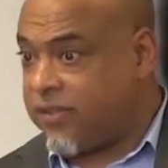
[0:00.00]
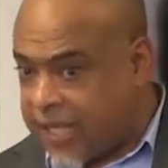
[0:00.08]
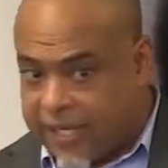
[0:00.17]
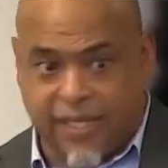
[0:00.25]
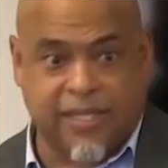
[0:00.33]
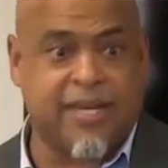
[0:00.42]

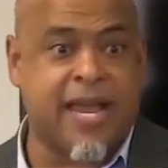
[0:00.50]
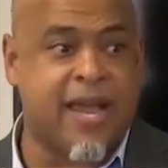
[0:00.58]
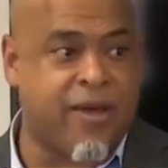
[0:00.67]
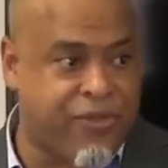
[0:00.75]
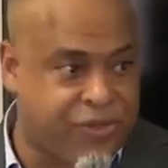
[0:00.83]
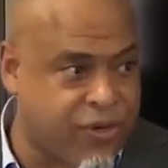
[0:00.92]
second
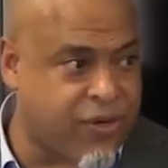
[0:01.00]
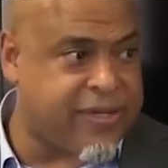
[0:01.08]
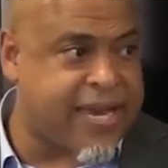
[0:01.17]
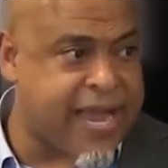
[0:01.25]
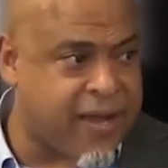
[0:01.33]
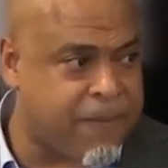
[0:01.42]
down, third
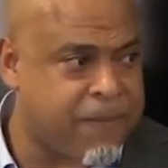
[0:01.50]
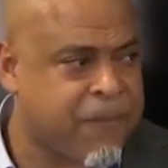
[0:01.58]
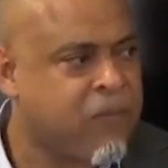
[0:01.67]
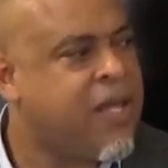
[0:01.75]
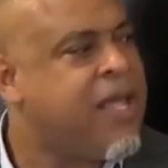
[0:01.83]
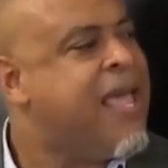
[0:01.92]
down.
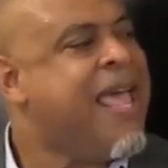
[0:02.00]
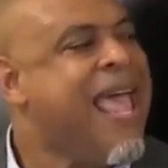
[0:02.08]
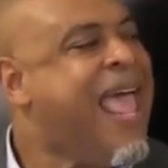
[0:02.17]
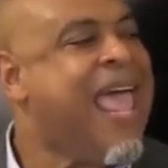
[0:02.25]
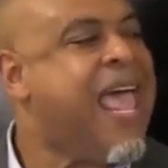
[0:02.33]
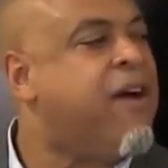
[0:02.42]

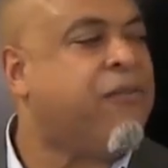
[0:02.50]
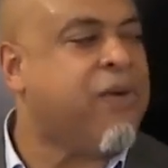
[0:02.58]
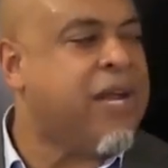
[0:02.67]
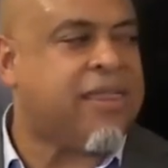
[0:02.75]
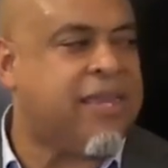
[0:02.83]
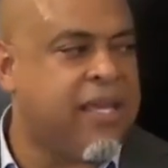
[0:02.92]

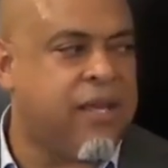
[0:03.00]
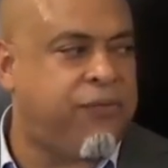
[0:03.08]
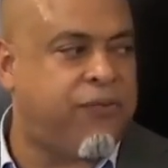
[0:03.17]
Everything in